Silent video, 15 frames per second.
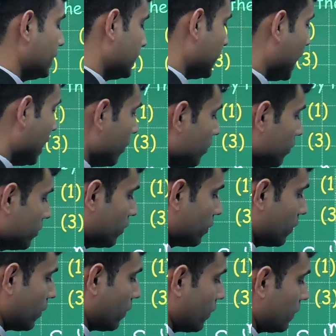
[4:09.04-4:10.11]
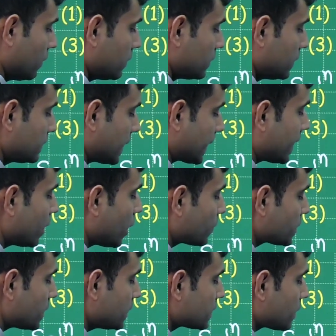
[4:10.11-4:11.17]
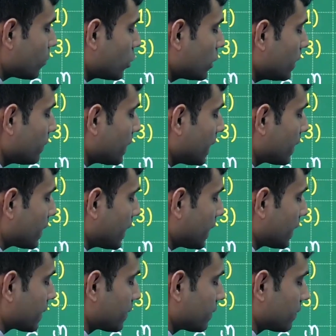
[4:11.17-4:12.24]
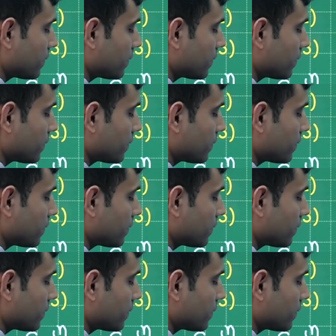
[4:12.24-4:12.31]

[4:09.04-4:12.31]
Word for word: Now, the second option is ammonium nitrite.